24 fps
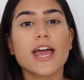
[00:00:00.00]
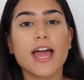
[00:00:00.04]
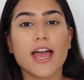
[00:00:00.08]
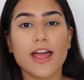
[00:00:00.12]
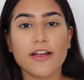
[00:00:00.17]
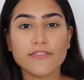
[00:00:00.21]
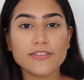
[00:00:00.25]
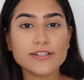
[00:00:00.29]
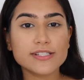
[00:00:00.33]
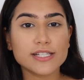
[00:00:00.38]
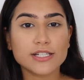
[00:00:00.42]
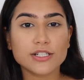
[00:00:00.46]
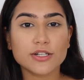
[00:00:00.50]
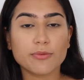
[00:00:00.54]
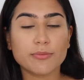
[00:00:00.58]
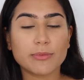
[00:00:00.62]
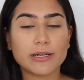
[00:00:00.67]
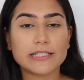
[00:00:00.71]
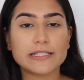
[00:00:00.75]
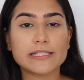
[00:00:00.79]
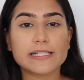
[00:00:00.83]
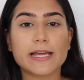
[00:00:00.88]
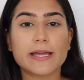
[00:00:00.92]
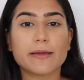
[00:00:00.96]
every single
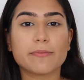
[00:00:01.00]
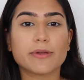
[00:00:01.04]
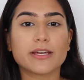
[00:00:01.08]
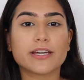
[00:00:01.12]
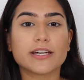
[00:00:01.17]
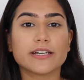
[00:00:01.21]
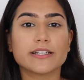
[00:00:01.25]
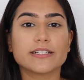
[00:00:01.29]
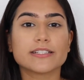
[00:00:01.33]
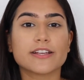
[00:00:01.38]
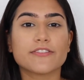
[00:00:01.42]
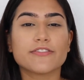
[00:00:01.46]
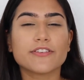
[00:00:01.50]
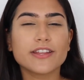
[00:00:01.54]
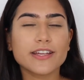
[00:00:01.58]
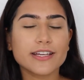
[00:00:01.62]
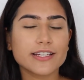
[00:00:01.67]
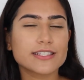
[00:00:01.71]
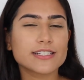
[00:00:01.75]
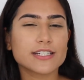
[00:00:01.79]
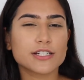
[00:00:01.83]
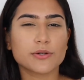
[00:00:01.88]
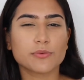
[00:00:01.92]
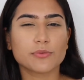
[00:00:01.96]
Monday because I feel like
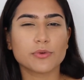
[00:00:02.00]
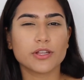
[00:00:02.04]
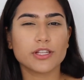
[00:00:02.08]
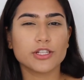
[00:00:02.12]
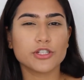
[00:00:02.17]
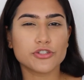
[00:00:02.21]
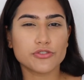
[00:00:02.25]
it's going to really